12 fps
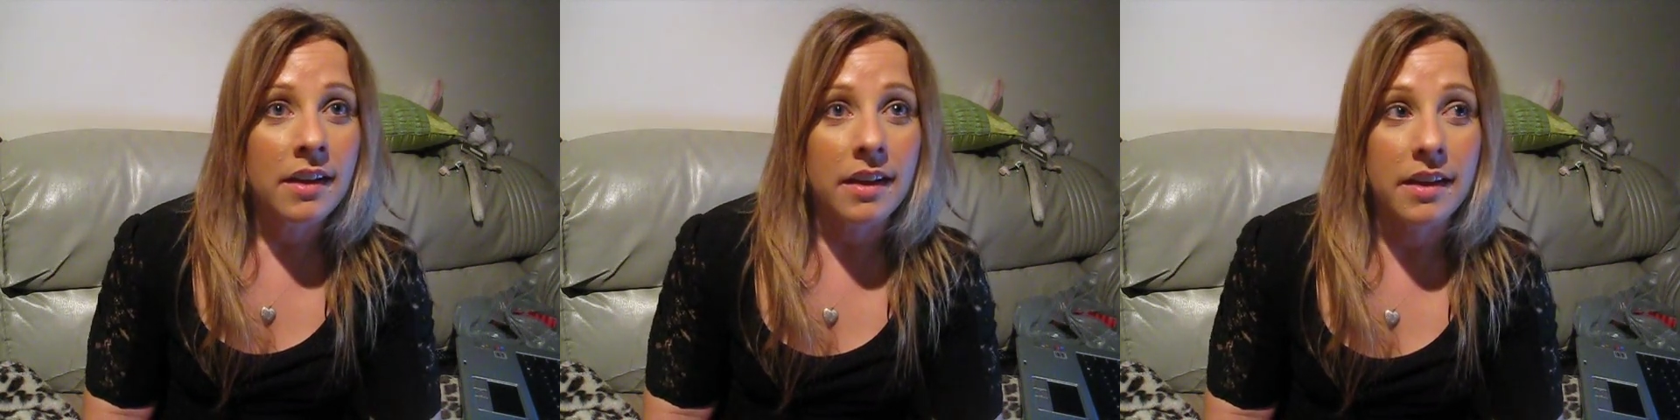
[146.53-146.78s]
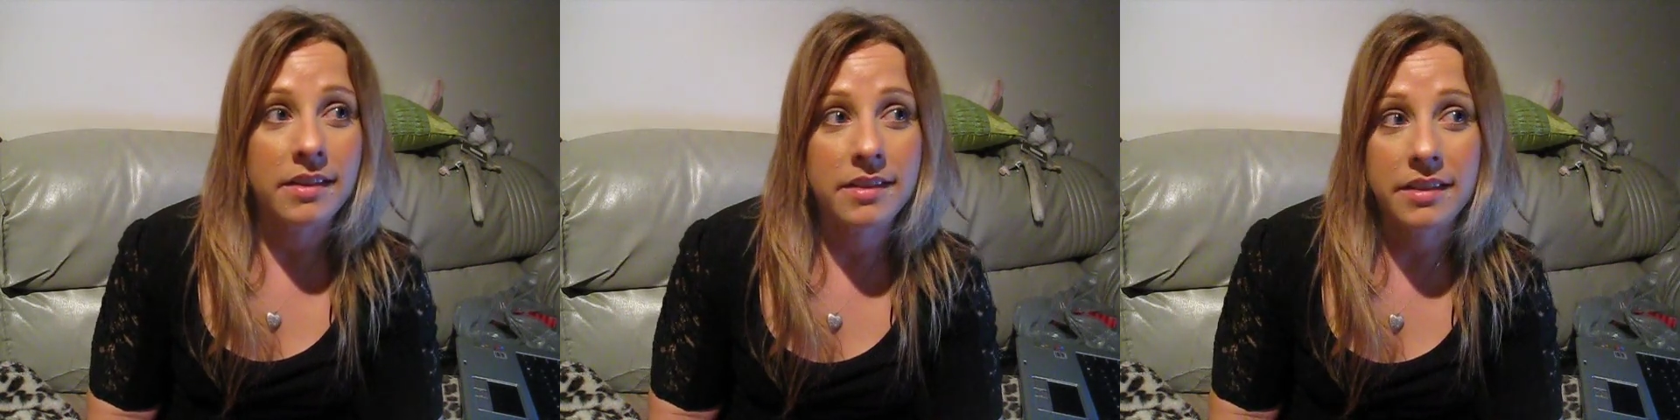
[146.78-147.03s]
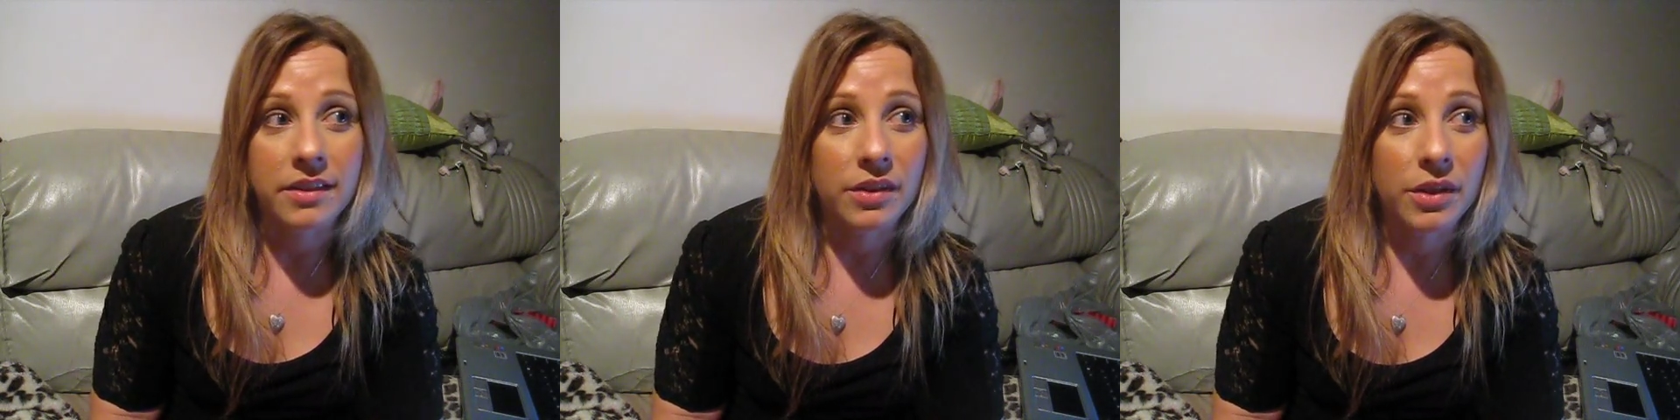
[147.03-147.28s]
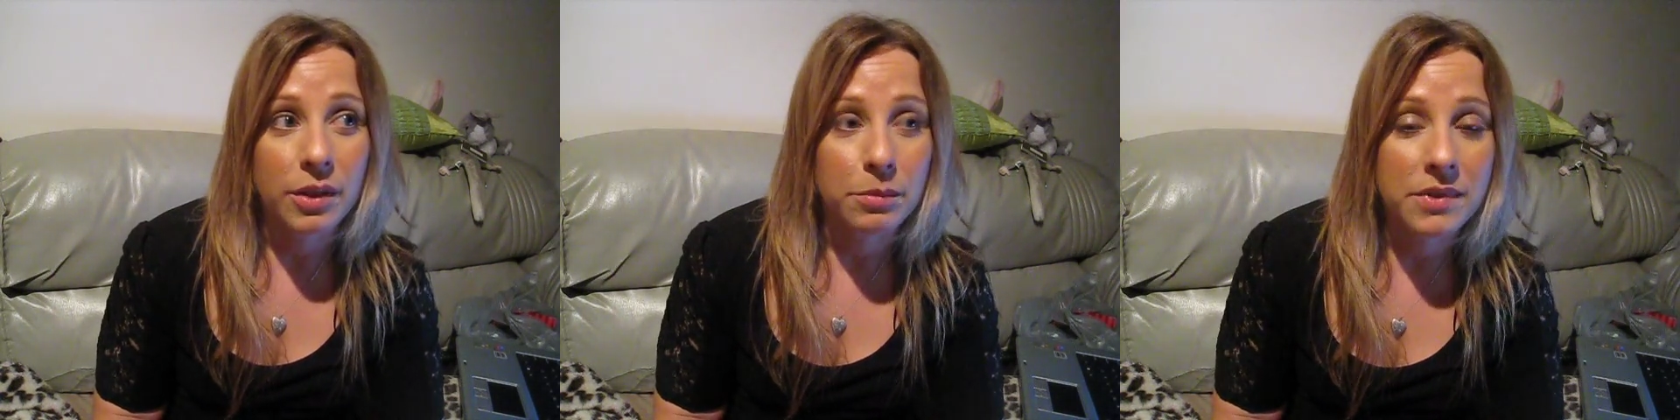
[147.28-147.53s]
I still
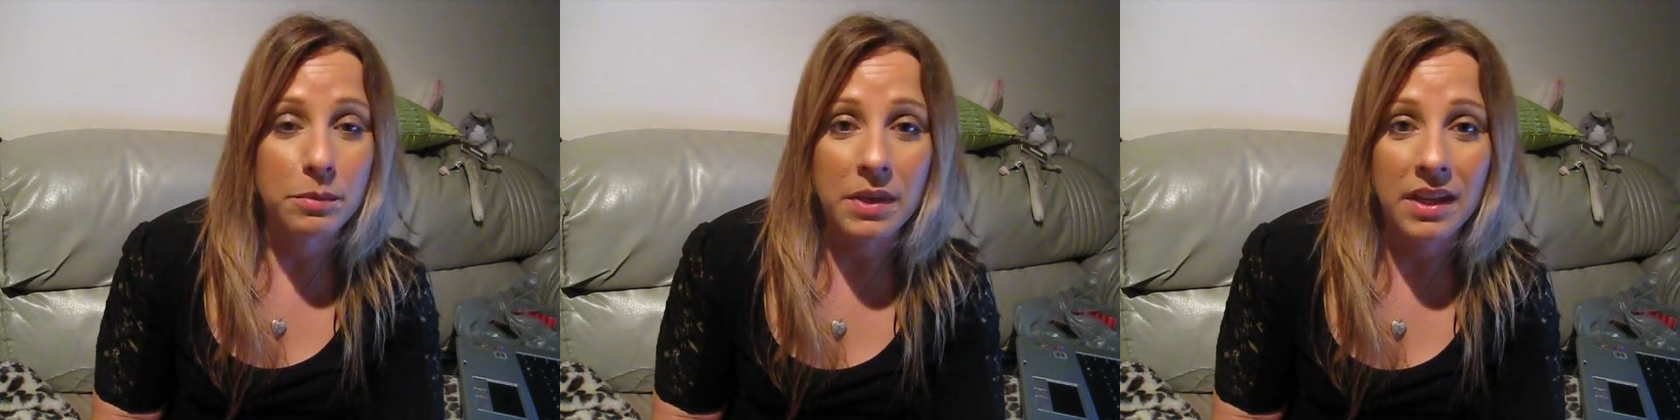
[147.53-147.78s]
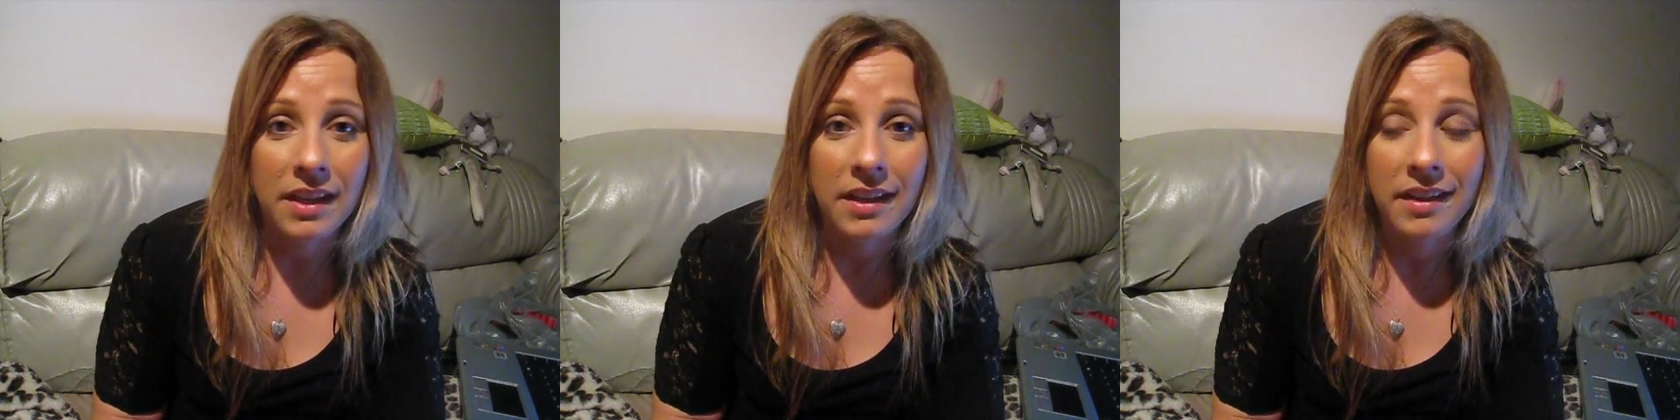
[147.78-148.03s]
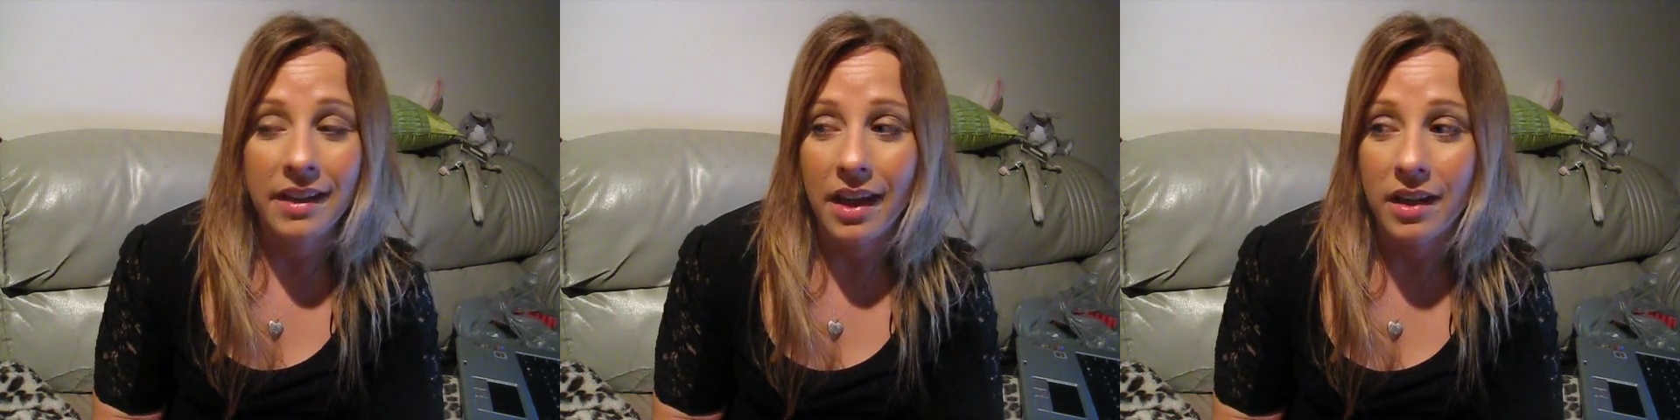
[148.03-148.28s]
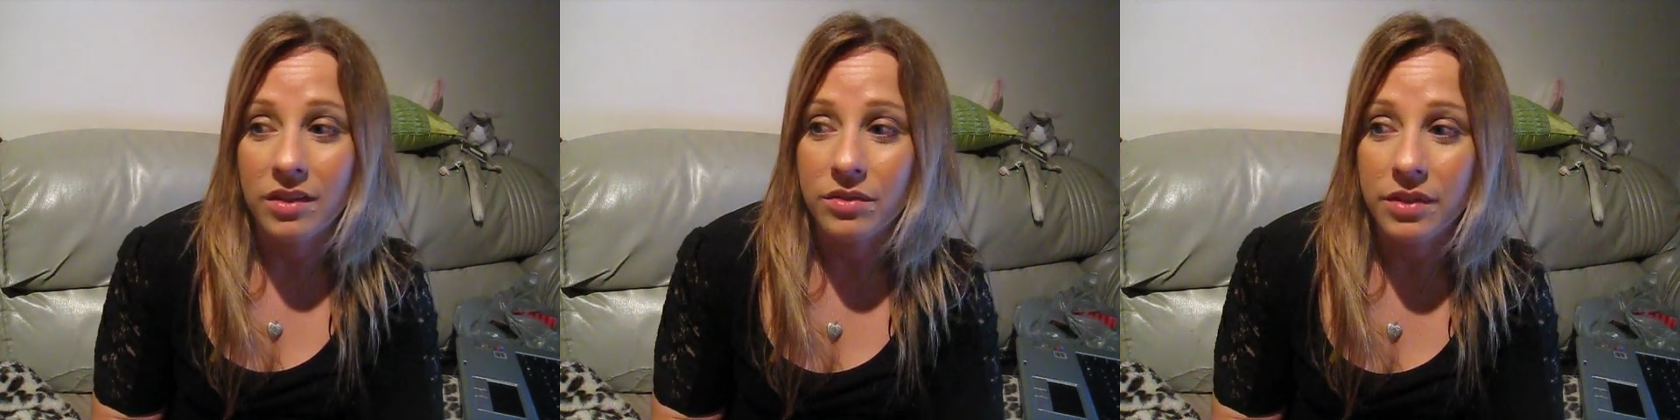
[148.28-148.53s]
hope to be
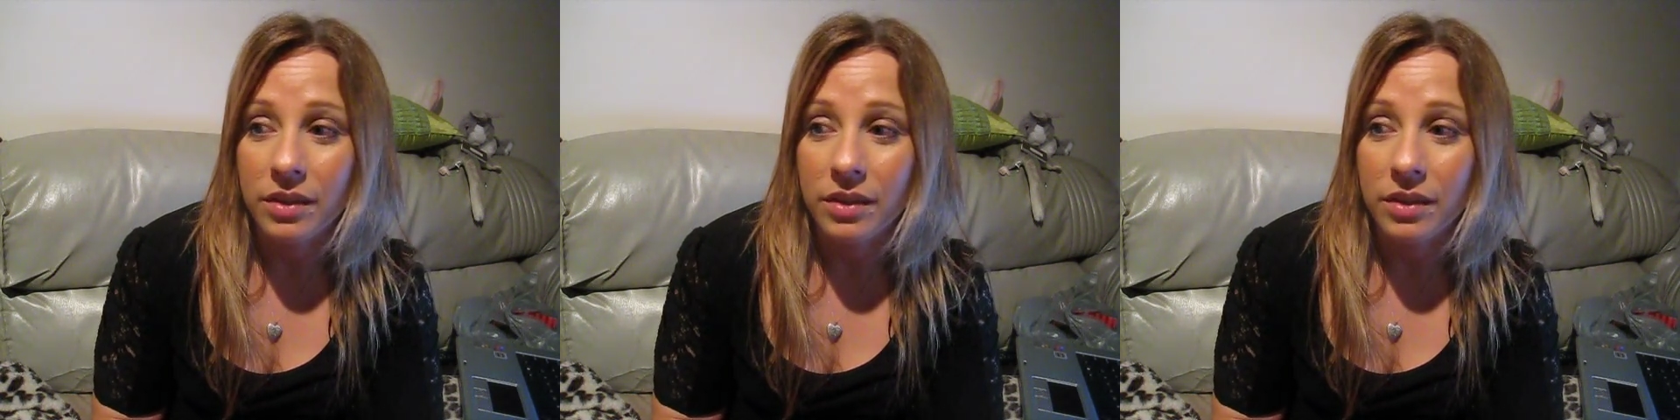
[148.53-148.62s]
out of